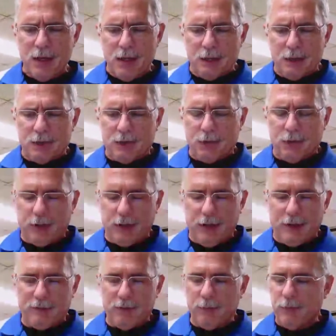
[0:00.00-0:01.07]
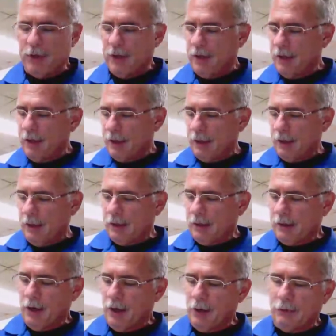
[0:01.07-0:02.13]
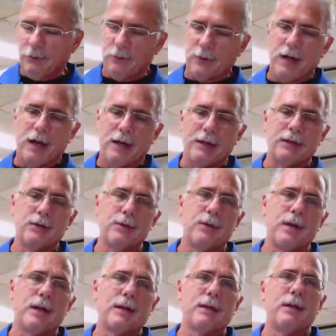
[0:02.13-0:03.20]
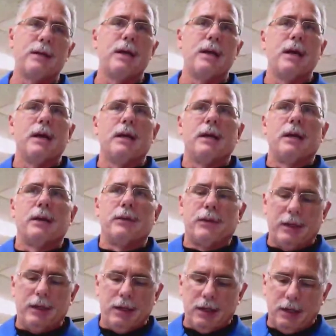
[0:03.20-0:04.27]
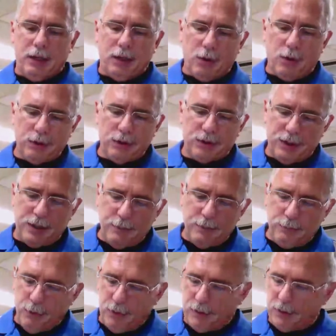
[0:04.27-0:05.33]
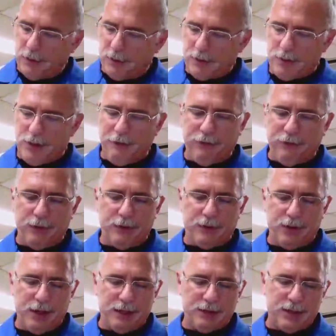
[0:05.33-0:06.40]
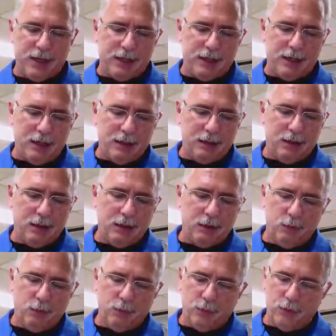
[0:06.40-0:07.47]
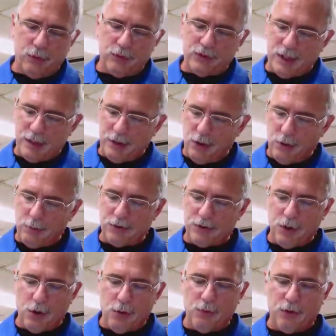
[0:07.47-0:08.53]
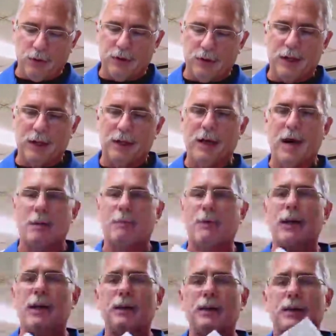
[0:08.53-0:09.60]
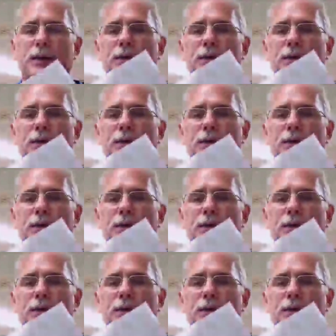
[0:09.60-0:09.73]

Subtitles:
so they have to be careful on how they do that. Then of course in the book there's different things that we'll send home as homework, like comprehension